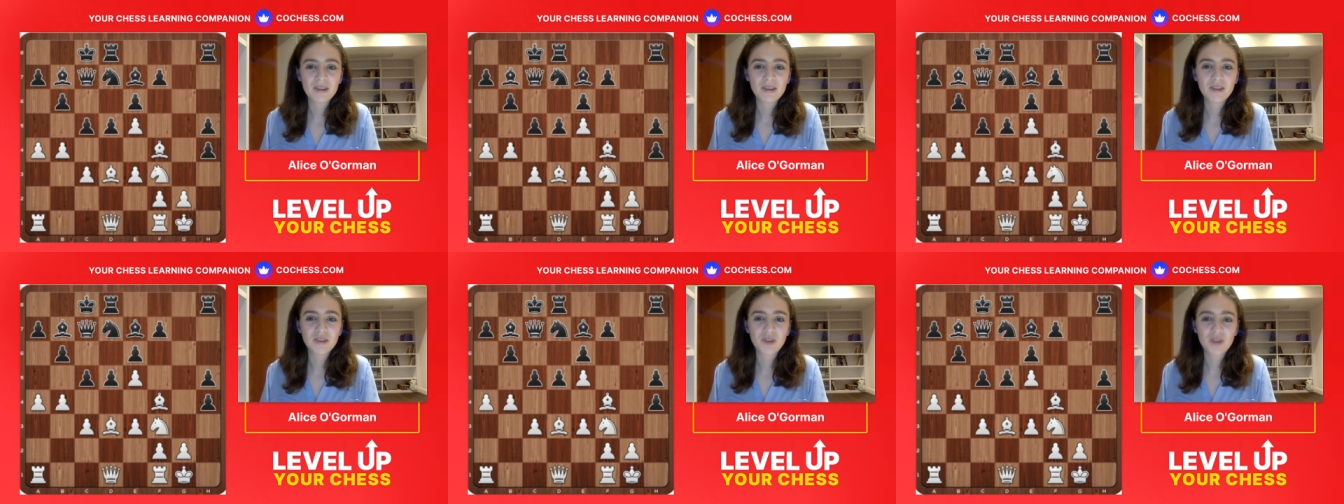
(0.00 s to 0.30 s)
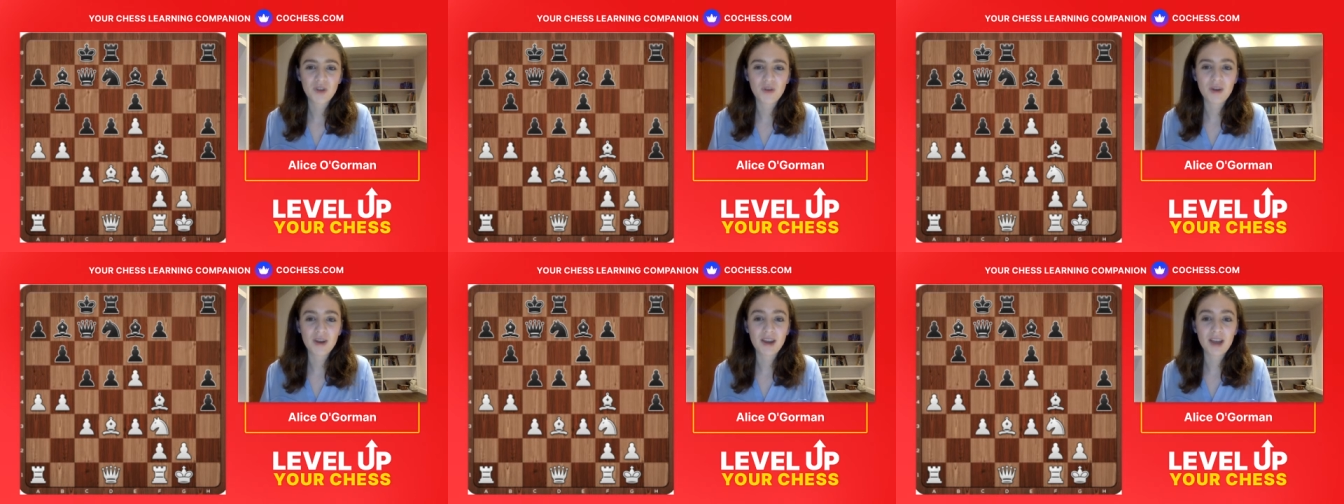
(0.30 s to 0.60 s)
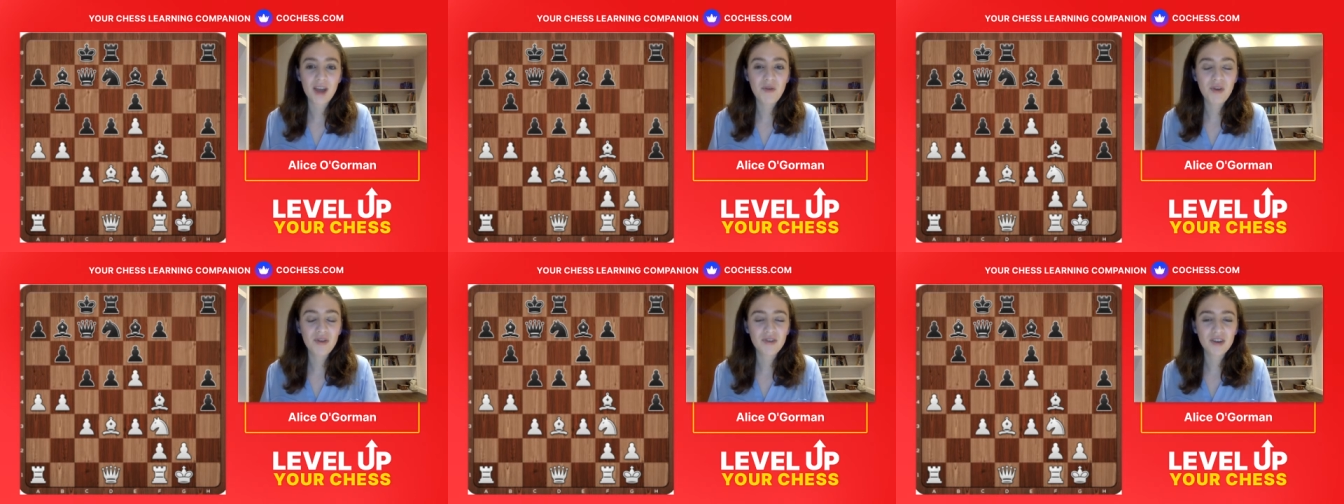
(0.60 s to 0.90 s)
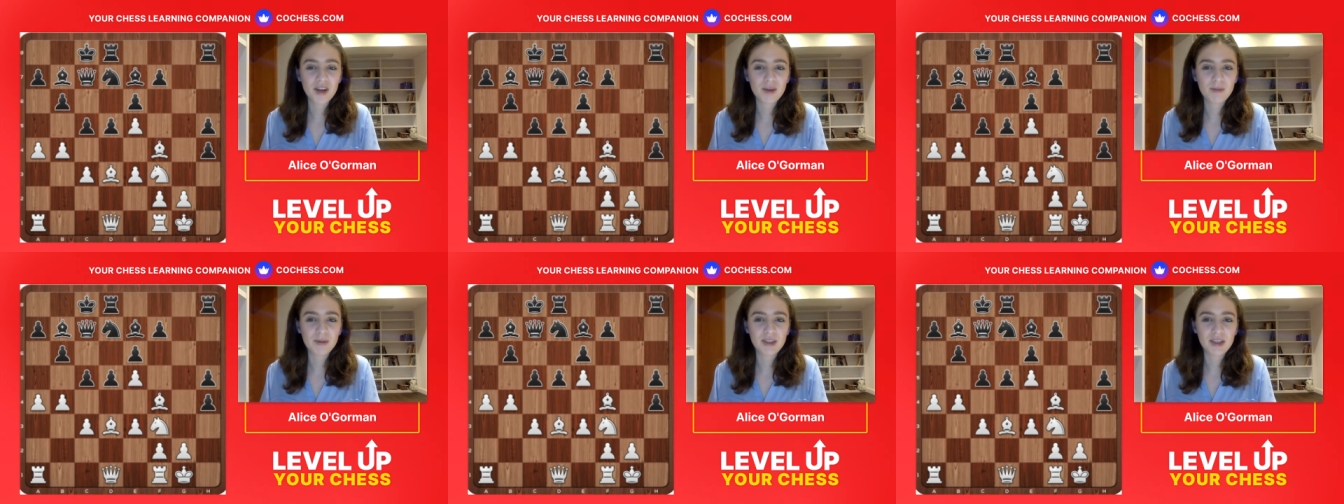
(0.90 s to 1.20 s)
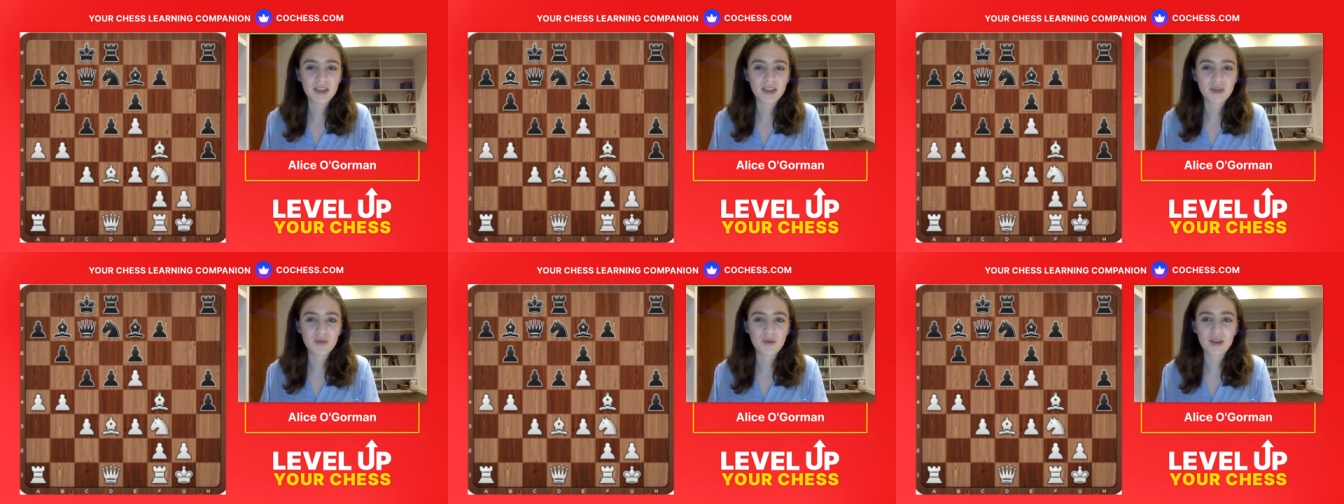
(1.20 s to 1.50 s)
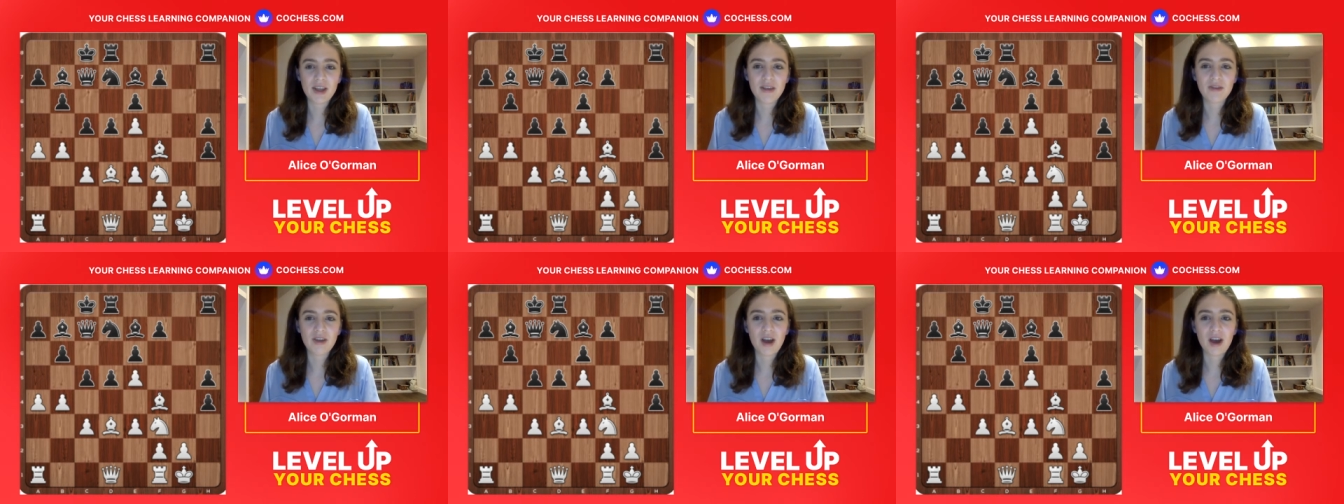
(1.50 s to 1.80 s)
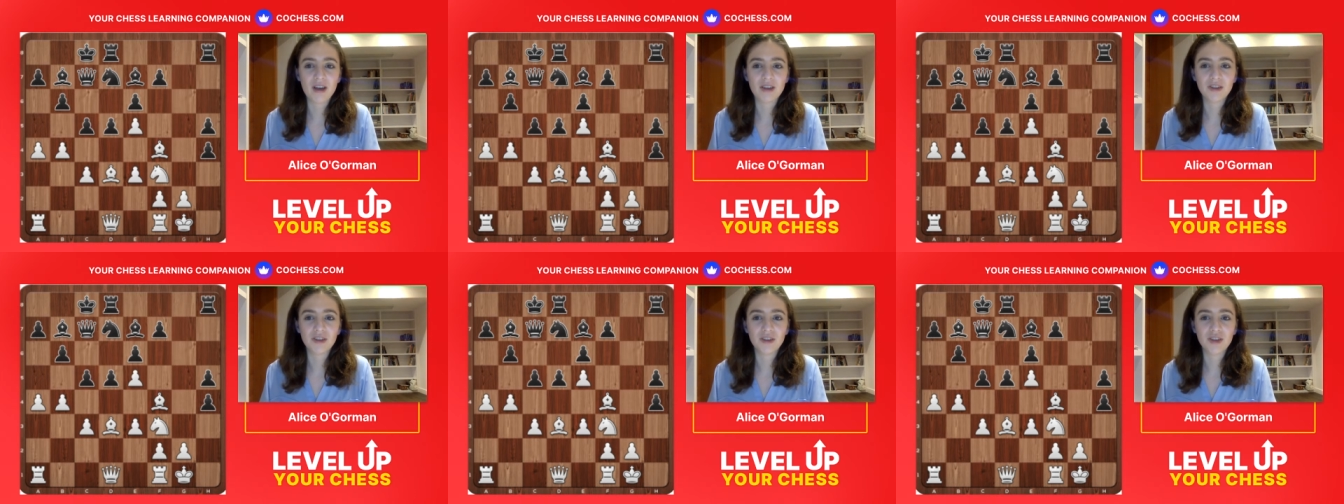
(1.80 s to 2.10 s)
So again, we've got a position where they've
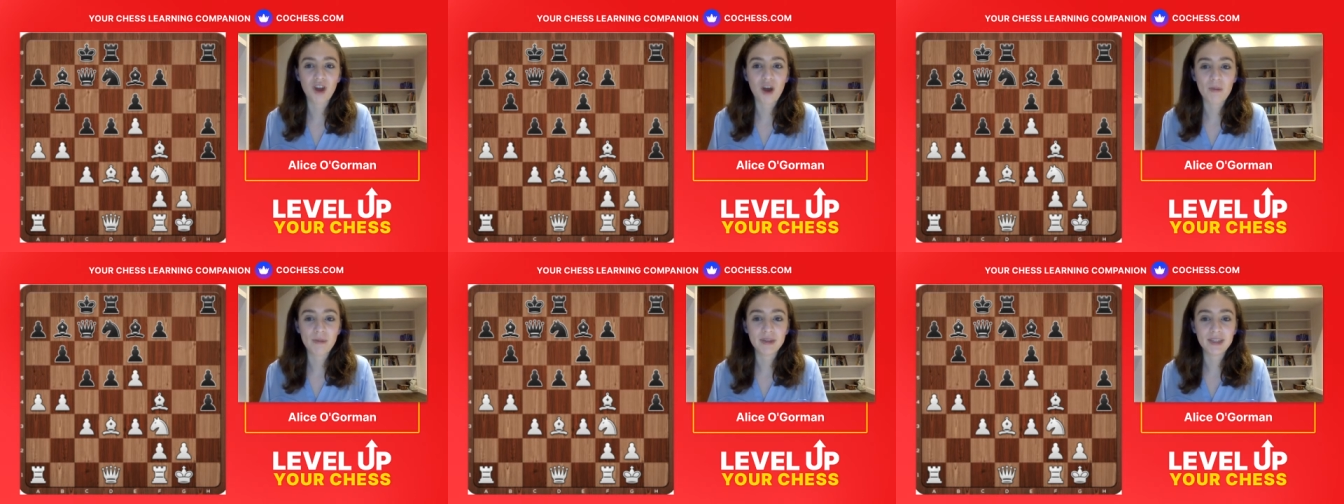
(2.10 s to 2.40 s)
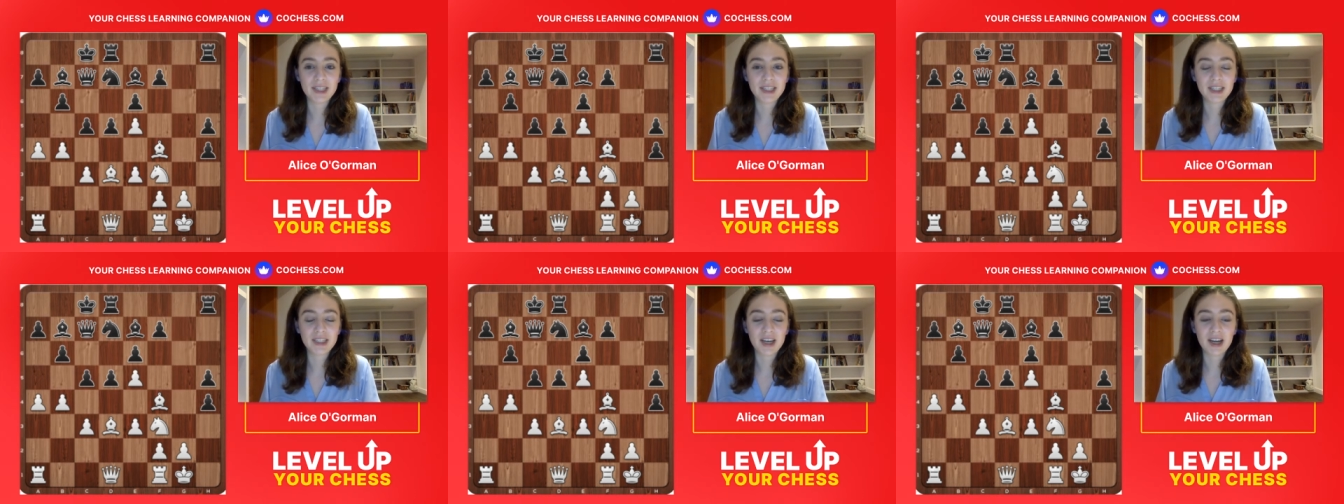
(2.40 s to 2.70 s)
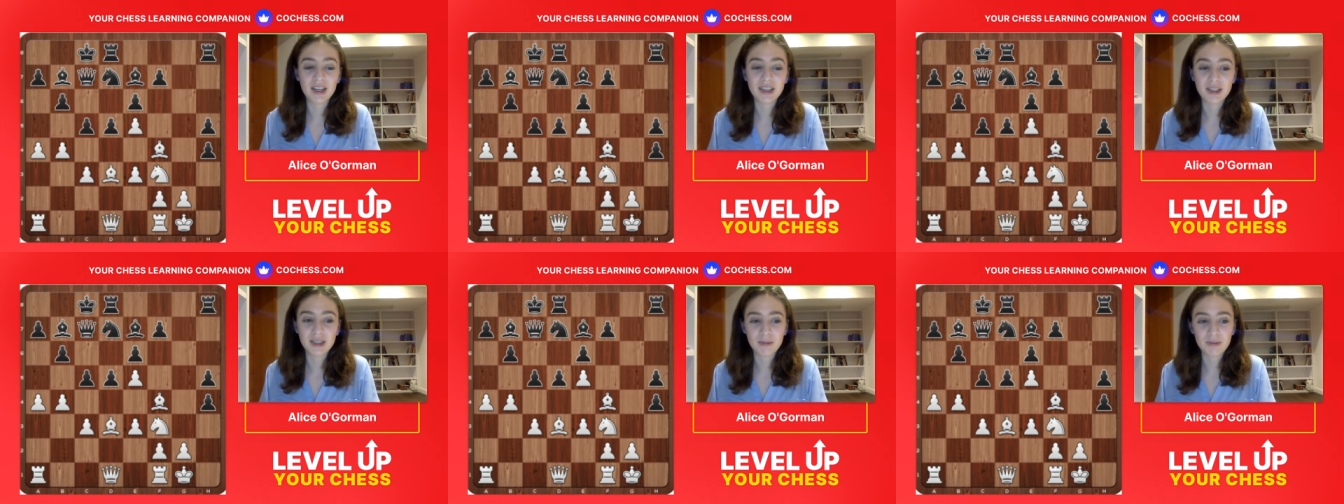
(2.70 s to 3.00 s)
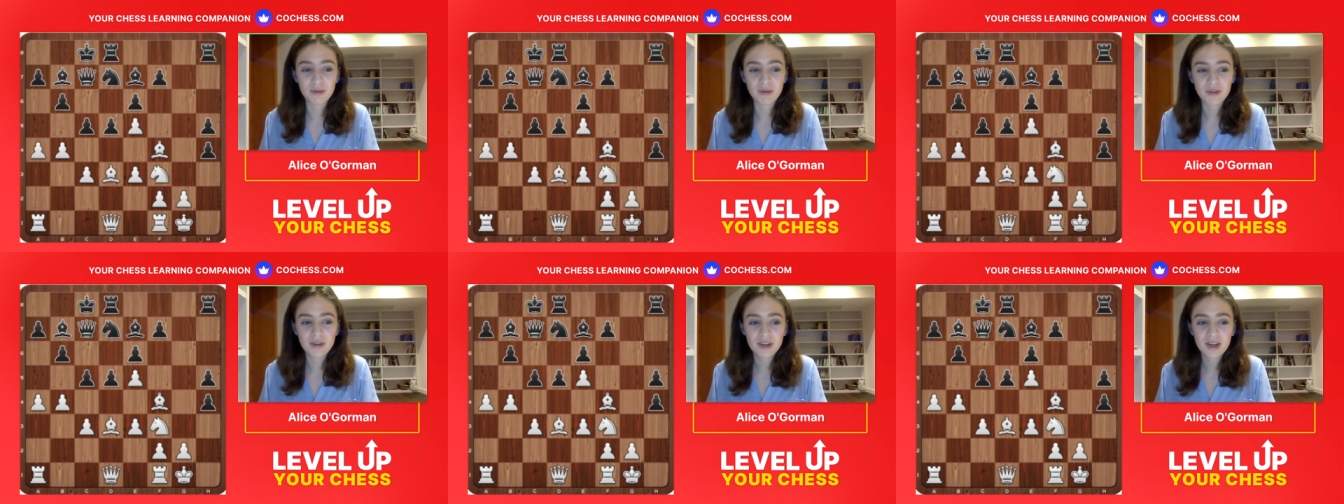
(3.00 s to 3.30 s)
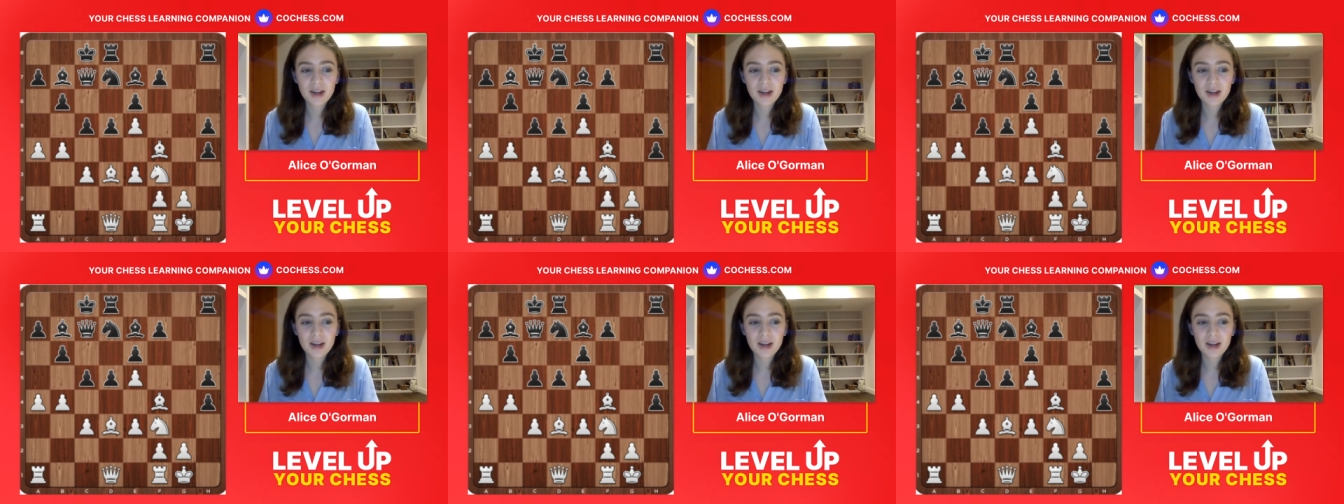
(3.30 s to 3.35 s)
castled opposite sides of the board.